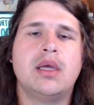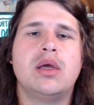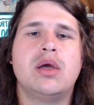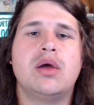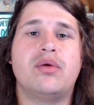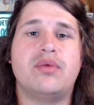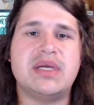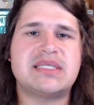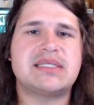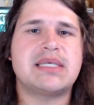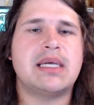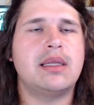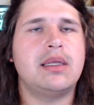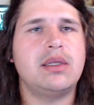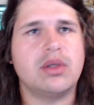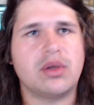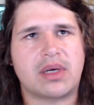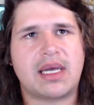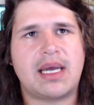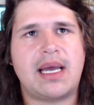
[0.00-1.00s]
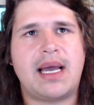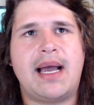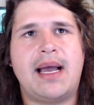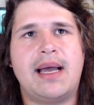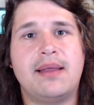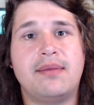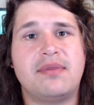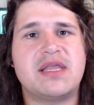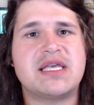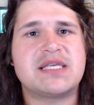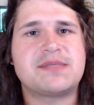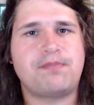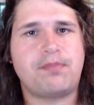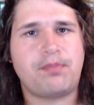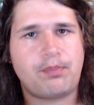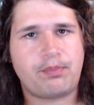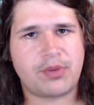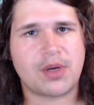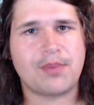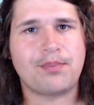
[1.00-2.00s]
Reselling, look, there's
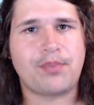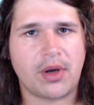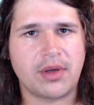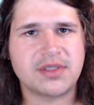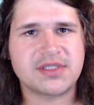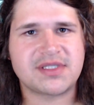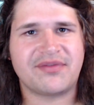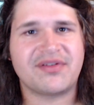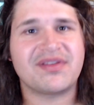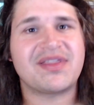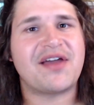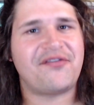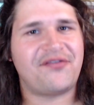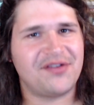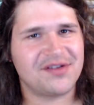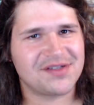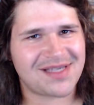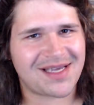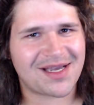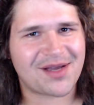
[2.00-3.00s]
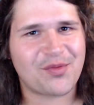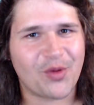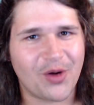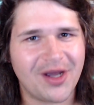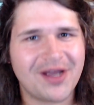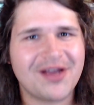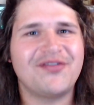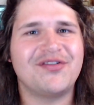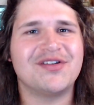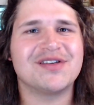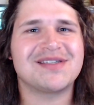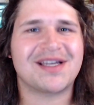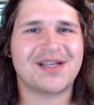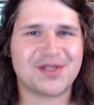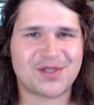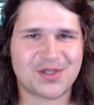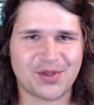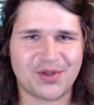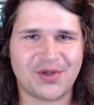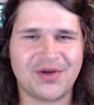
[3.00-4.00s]
components of it that feels like work, feels like a
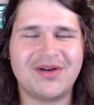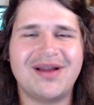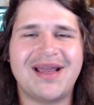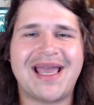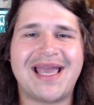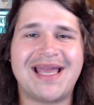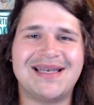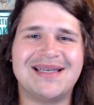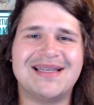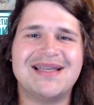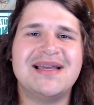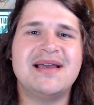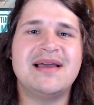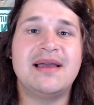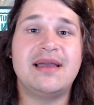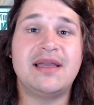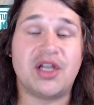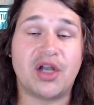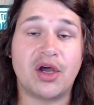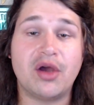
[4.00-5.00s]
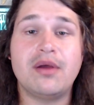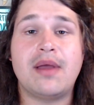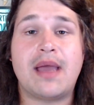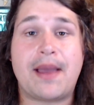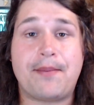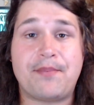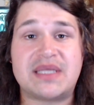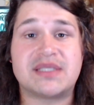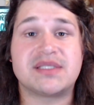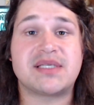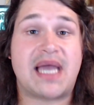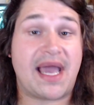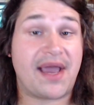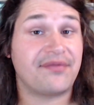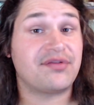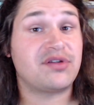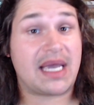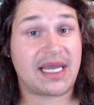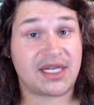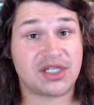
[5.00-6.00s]
chore. And, it means I
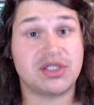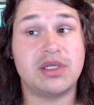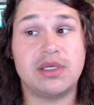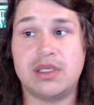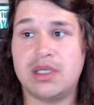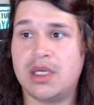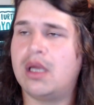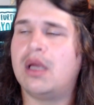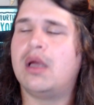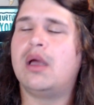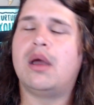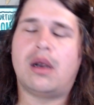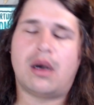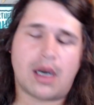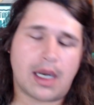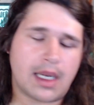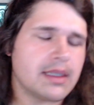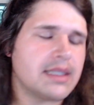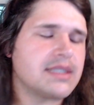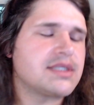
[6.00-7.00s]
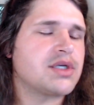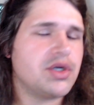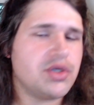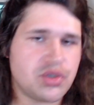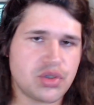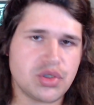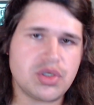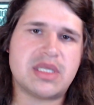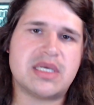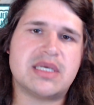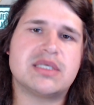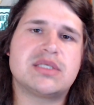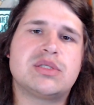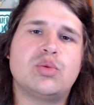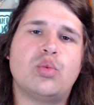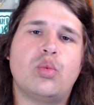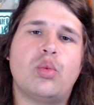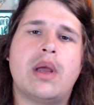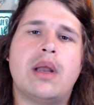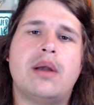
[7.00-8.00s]
have to actually, all right, let's go do this.
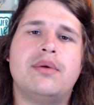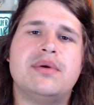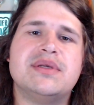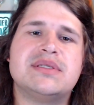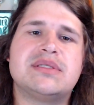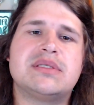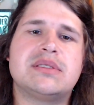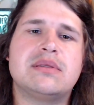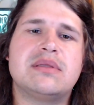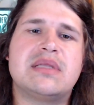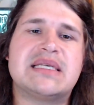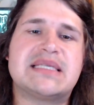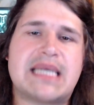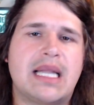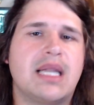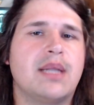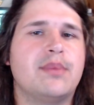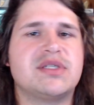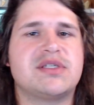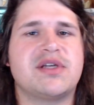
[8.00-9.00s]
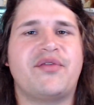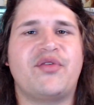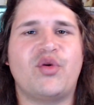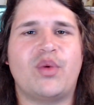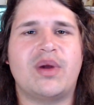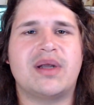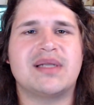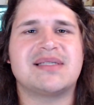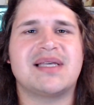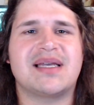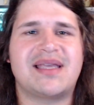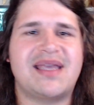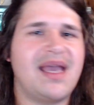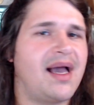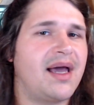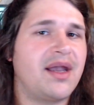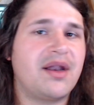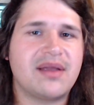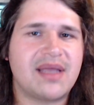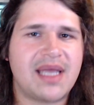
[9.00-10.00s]
Whereas there's elements of it where it's like, yeah,
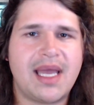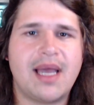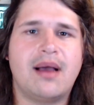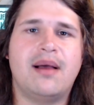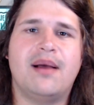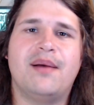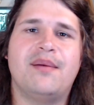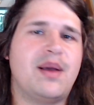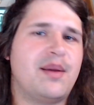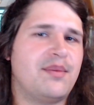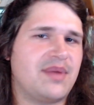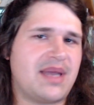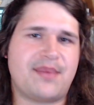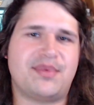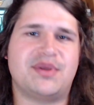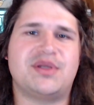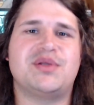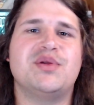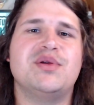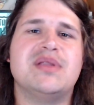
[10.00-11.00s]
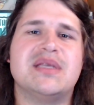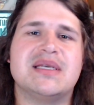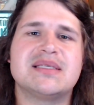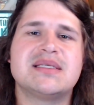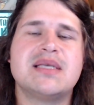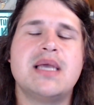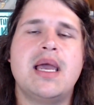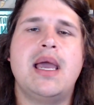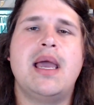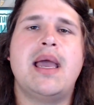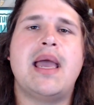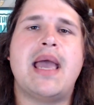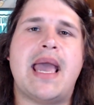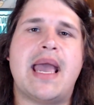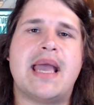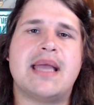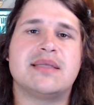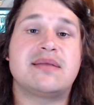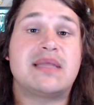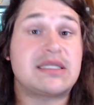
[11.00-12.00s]
I don't care. I'm happy to do this.
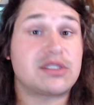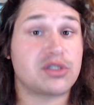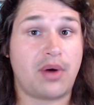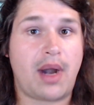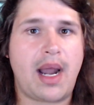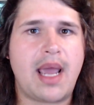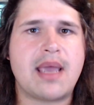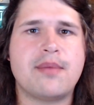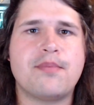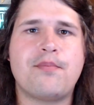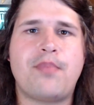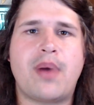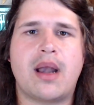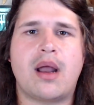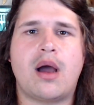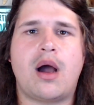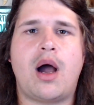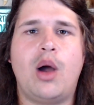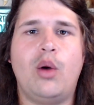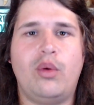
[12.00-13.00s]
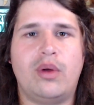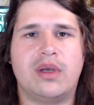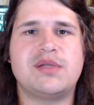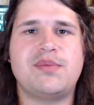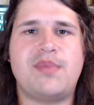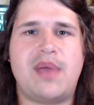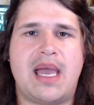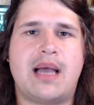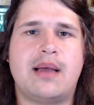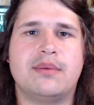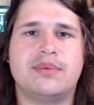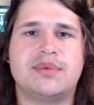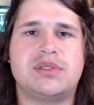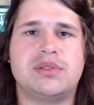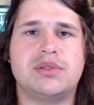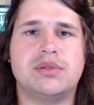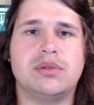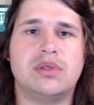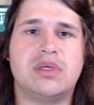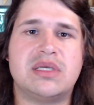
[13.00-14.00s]
And that's great. But I wanted to be able
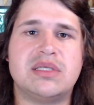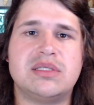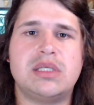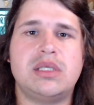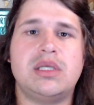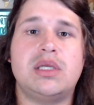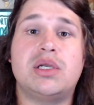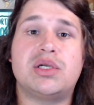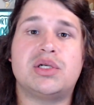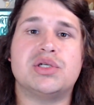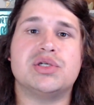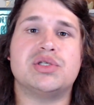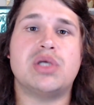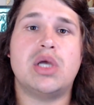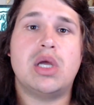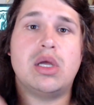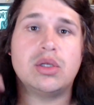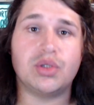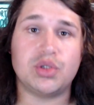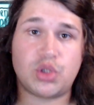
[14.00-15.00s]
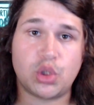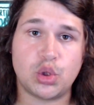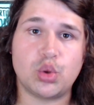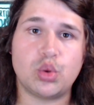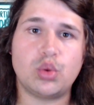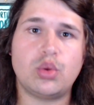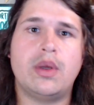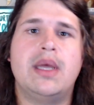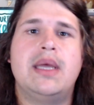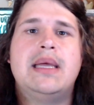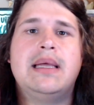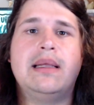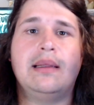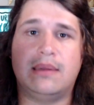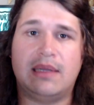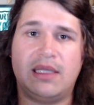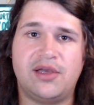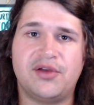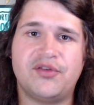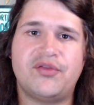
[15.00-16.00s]
to continue to just do,
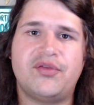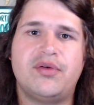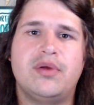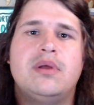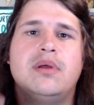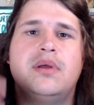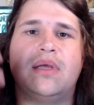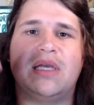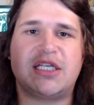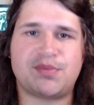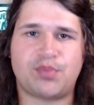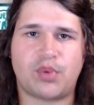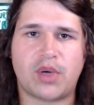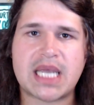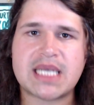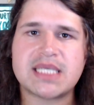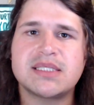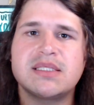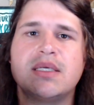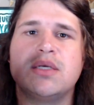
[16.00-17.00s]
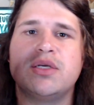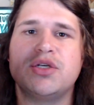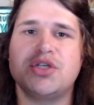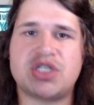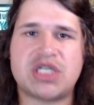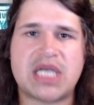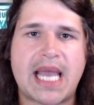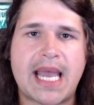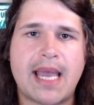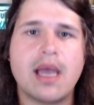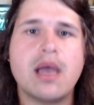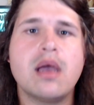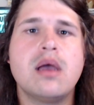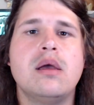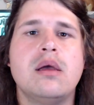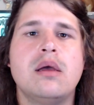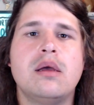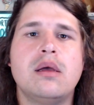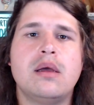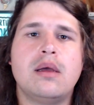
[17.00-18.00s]
live, express, share,
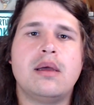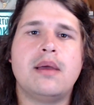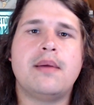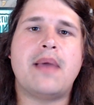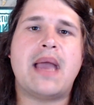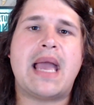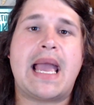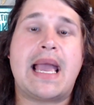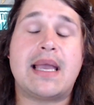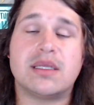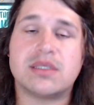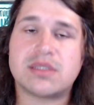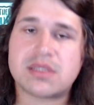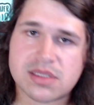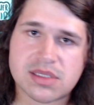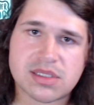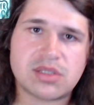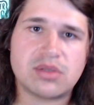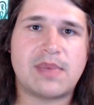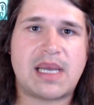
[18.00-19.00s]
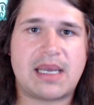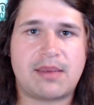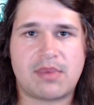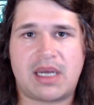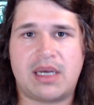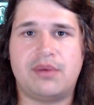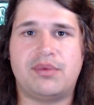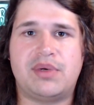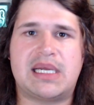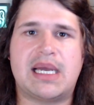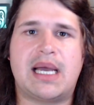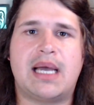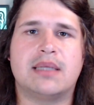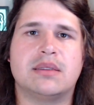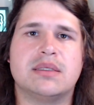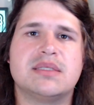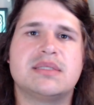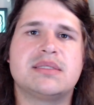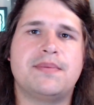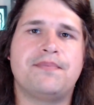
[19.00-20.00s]
and still make money
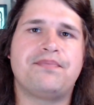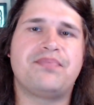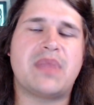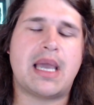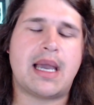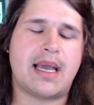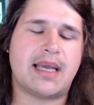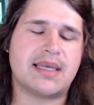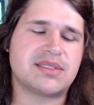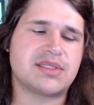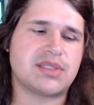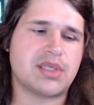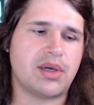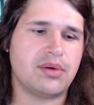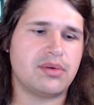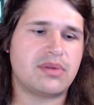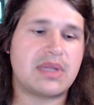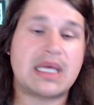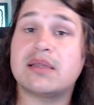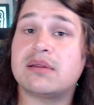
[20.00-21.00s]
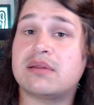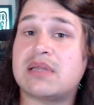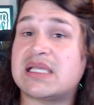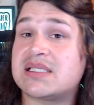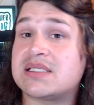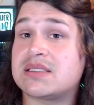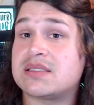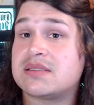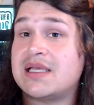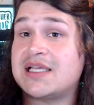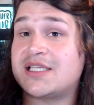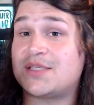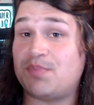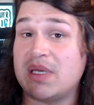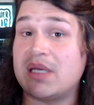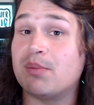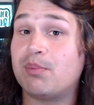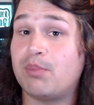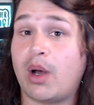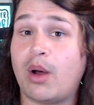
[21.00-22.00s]
regardless. So that's
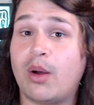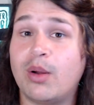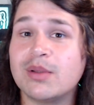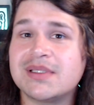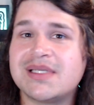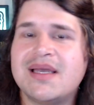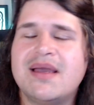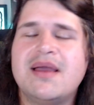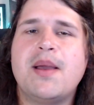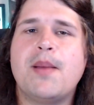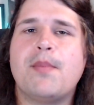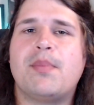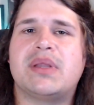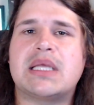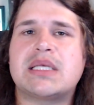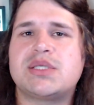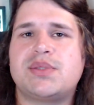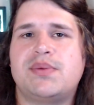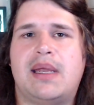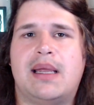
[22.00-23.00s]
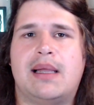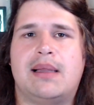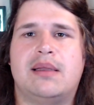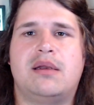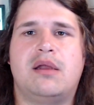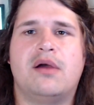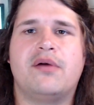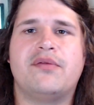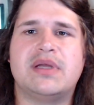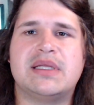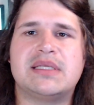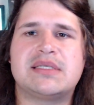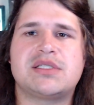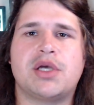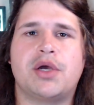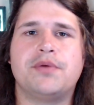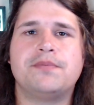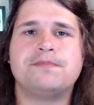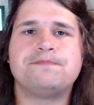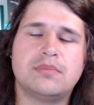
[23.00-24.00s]
big and bold, but that's the reality of it.
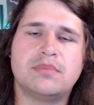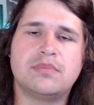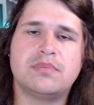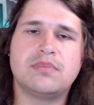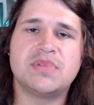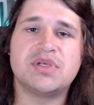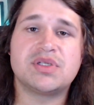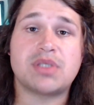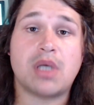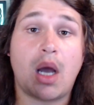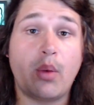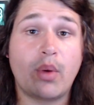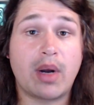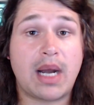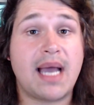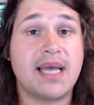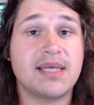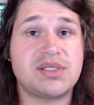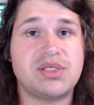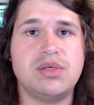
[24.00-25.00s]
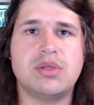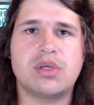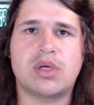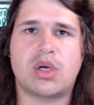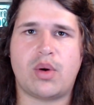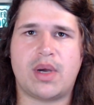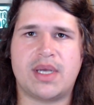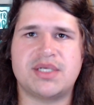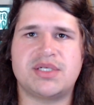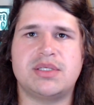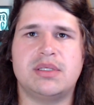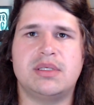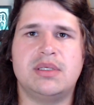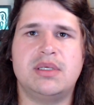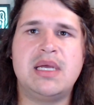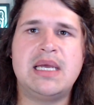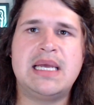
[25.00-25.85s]
So I want to ask you the question,